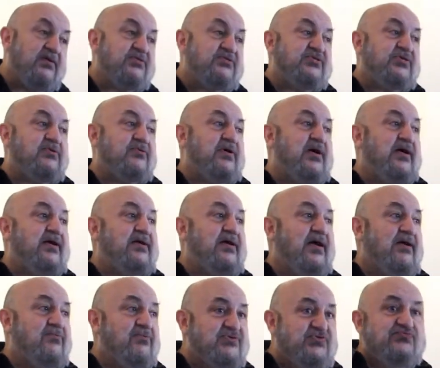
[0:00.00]
So I,
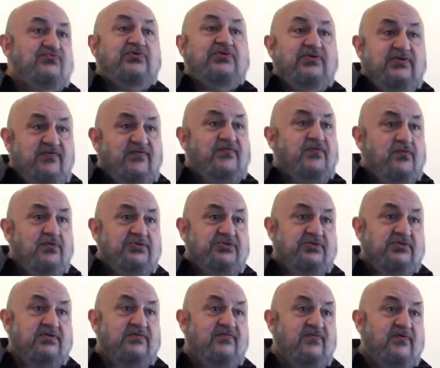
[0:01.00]
I was really
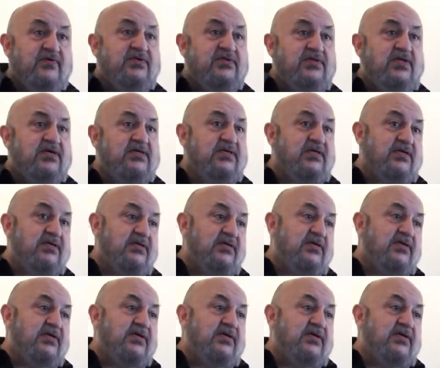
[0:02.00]
fortunate, very lucky.